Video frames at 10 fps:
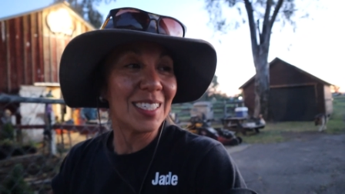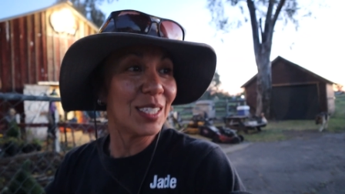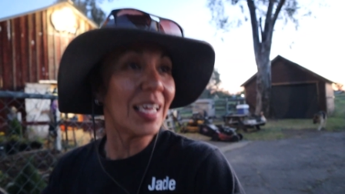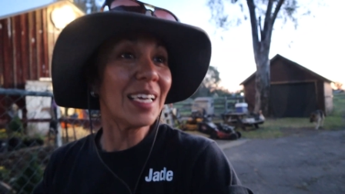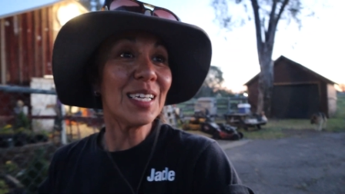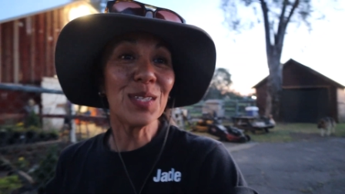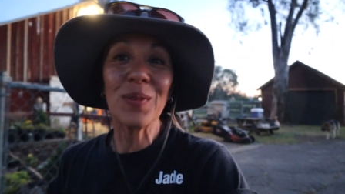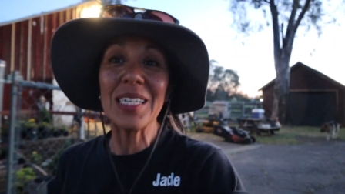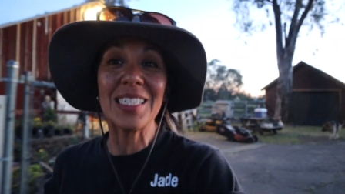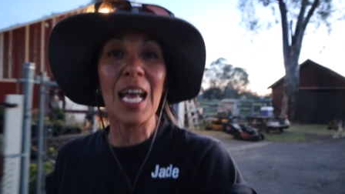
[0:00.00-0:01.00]
So that is
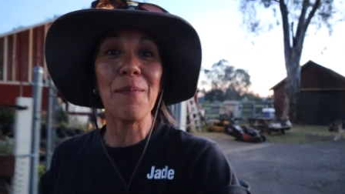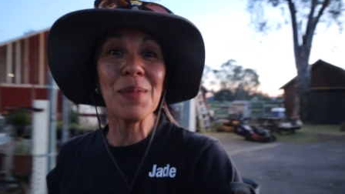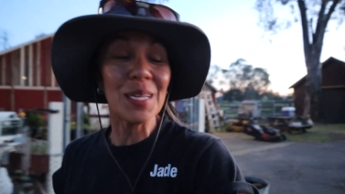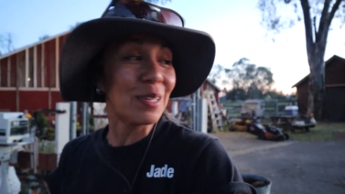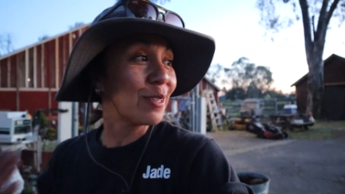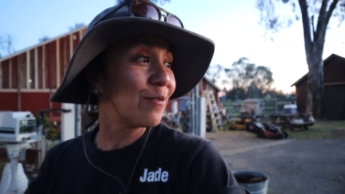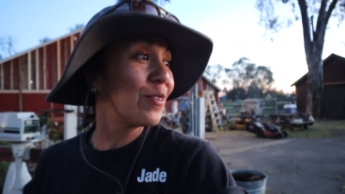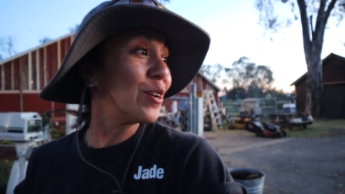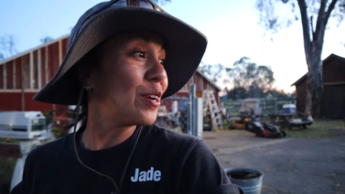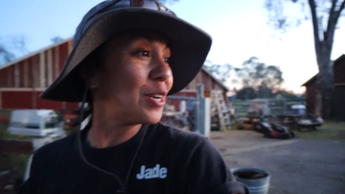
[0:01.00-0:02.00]
what is happening on the
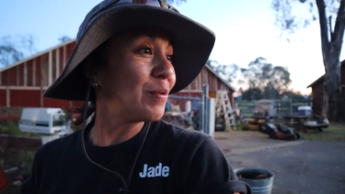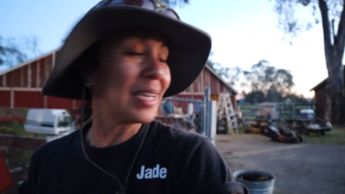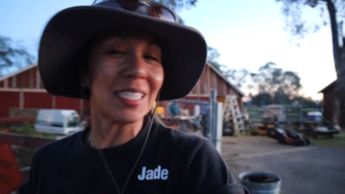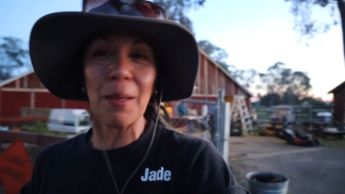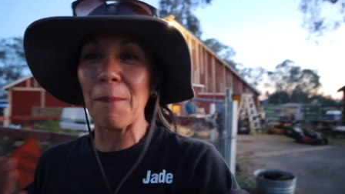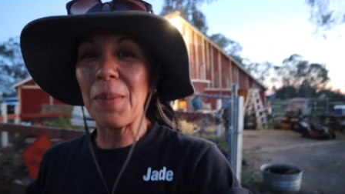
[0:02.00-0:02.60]
farm. We got some